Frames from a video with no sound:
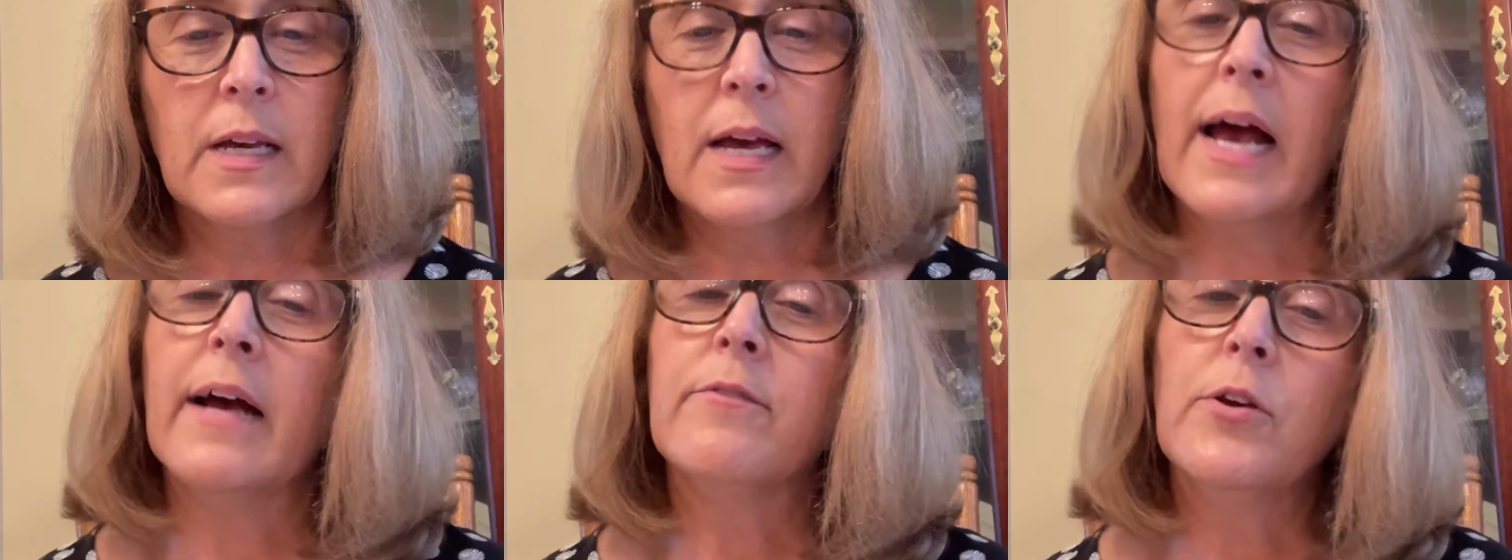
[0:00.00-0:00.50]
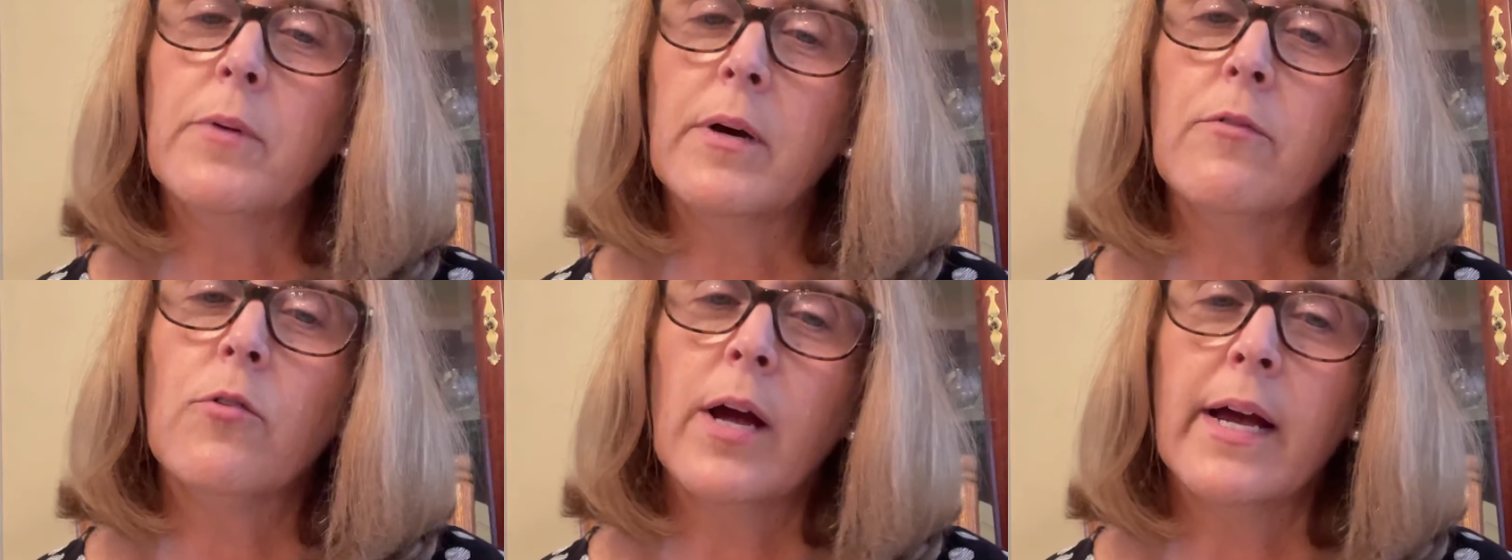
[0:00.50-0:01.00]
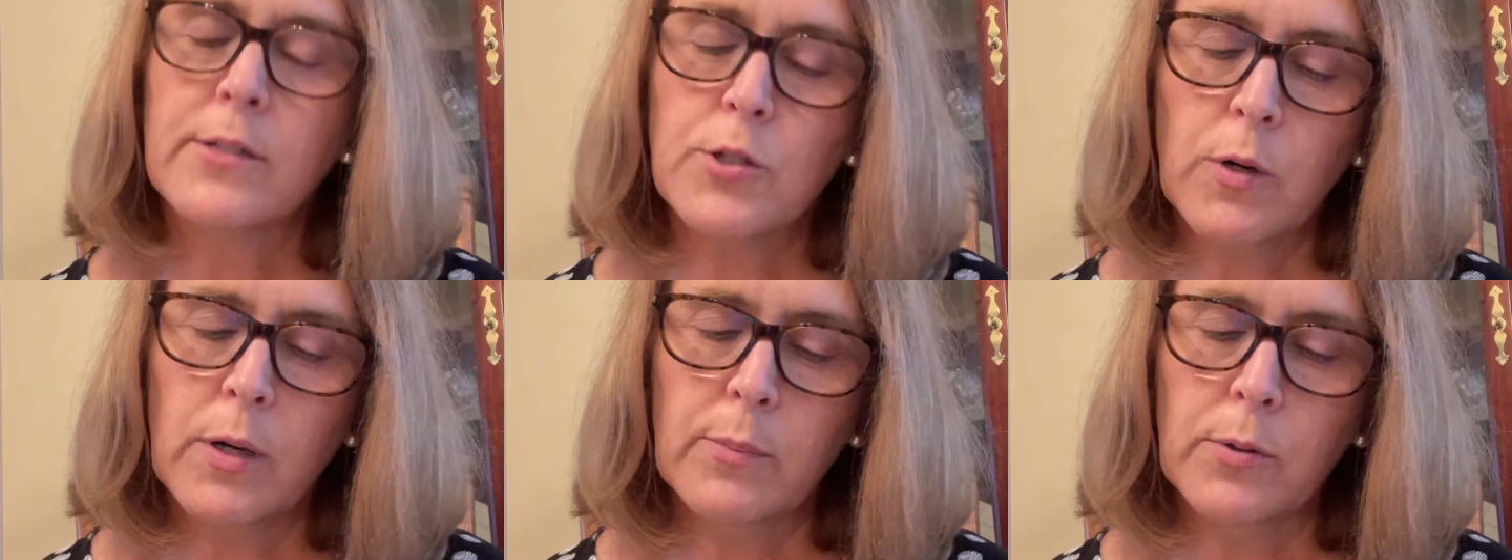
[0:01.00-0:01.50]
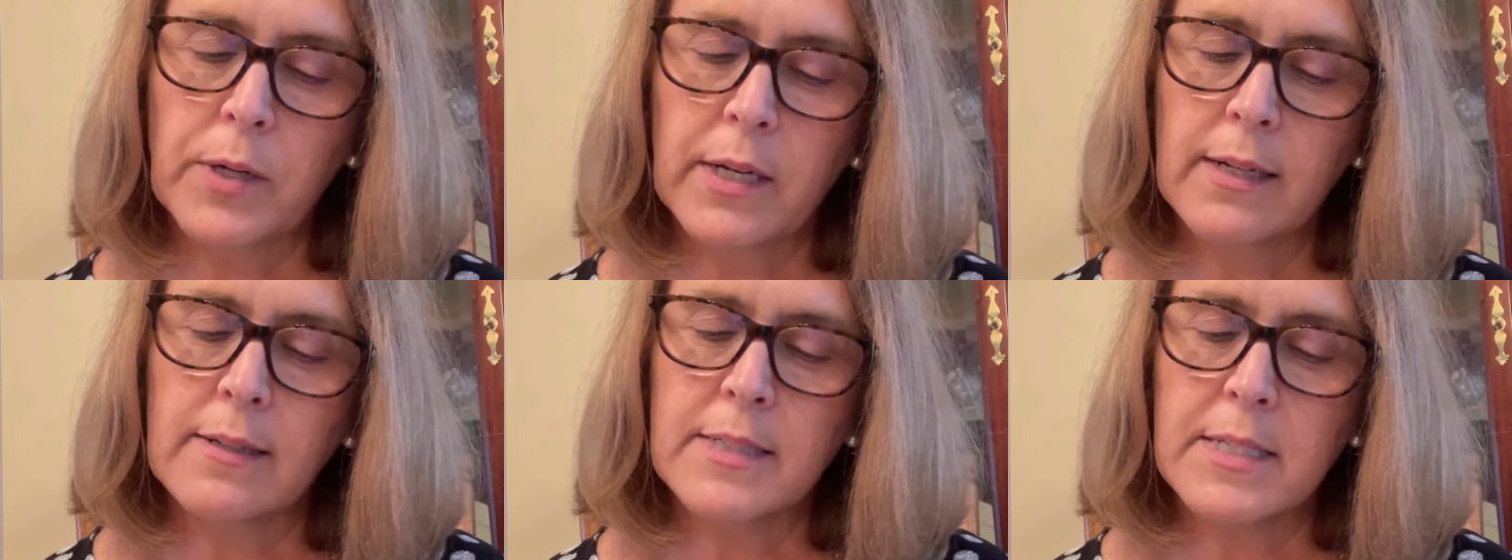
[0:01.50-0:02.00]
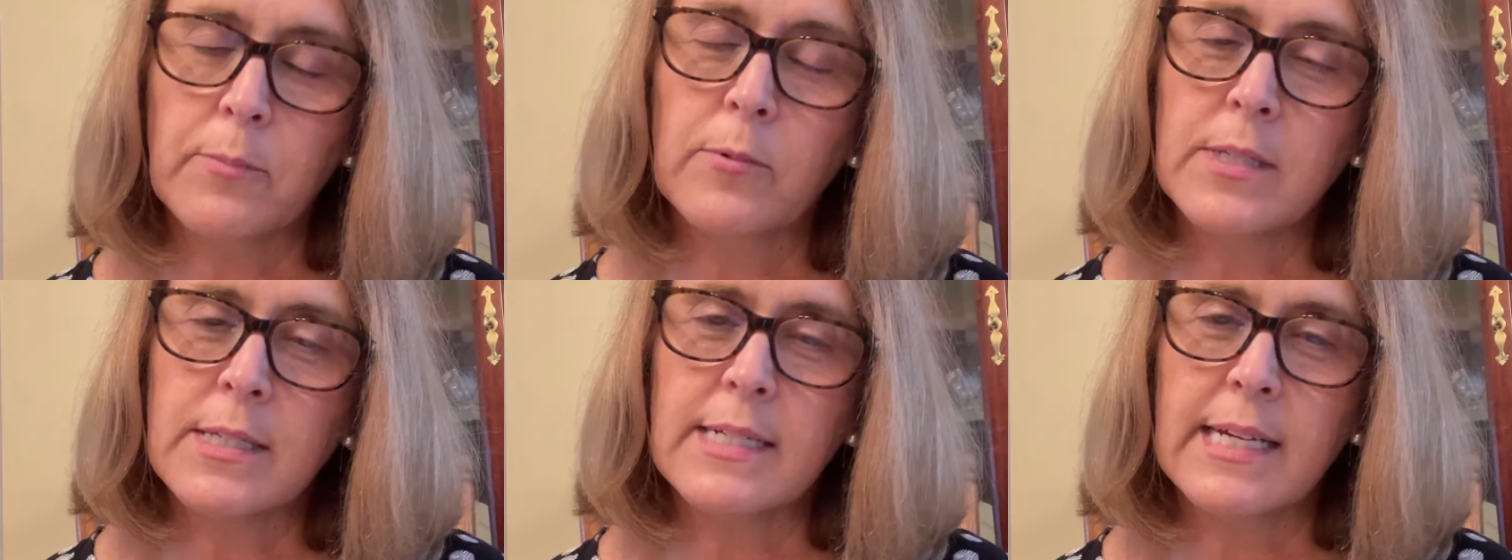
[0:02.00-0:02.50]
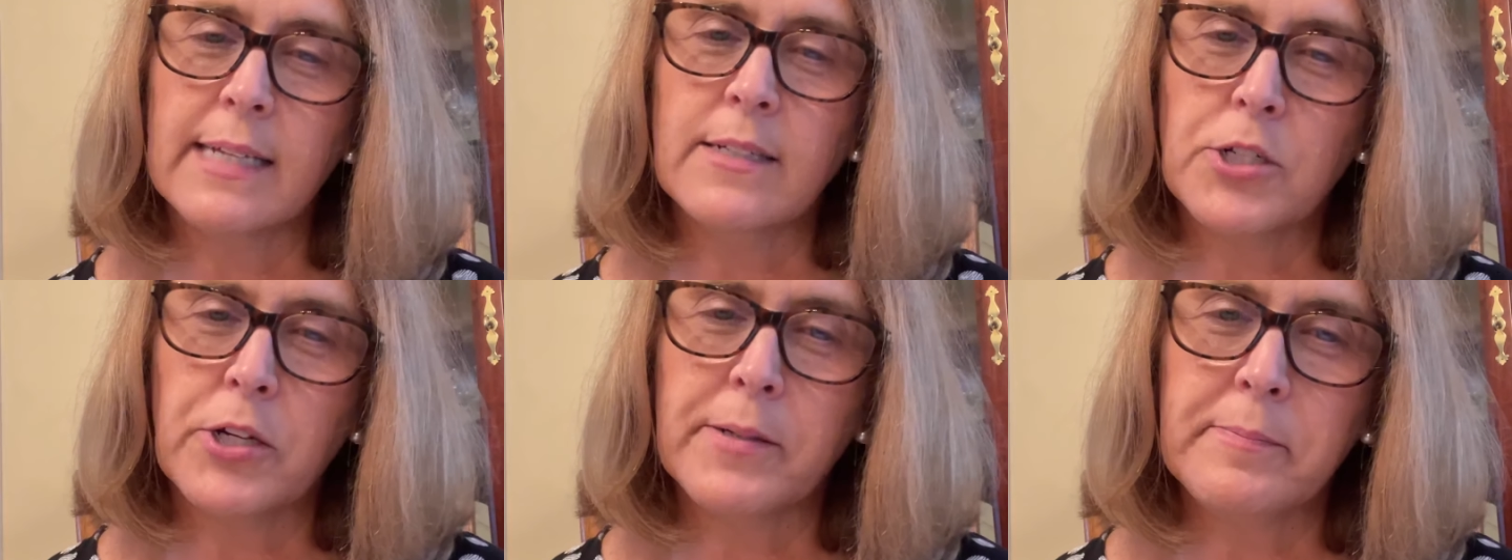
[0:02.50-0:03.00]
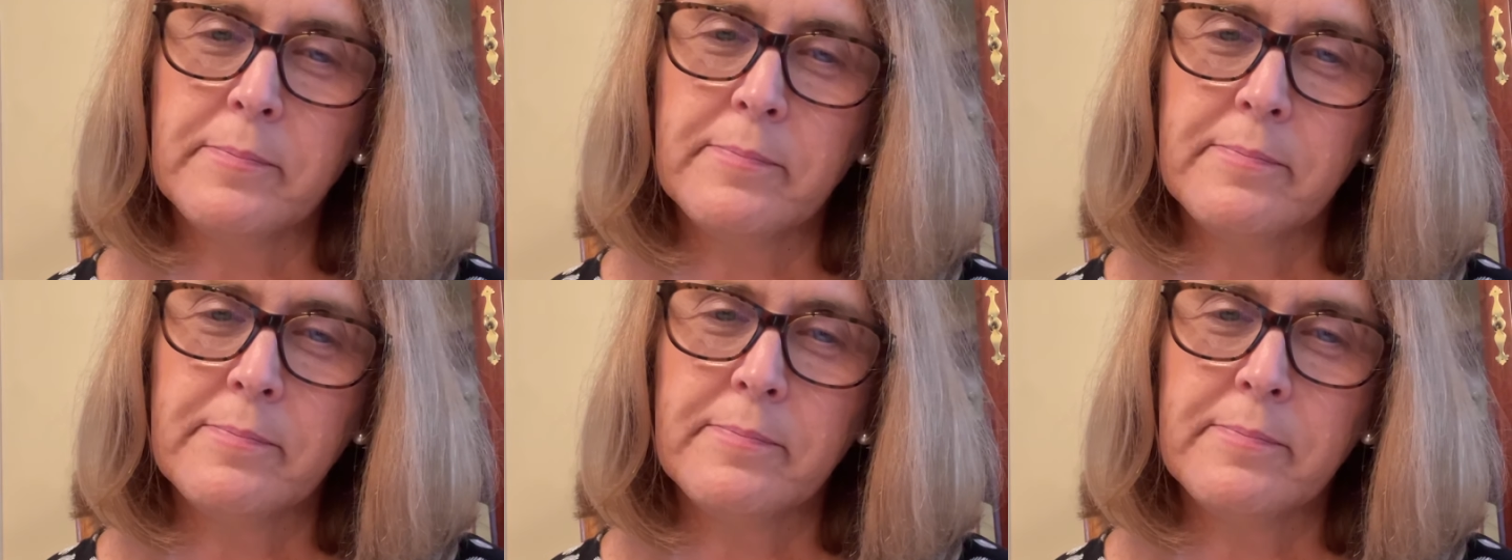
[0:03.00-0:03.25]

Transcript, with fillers: Have you ever had trouble getting someone's attention?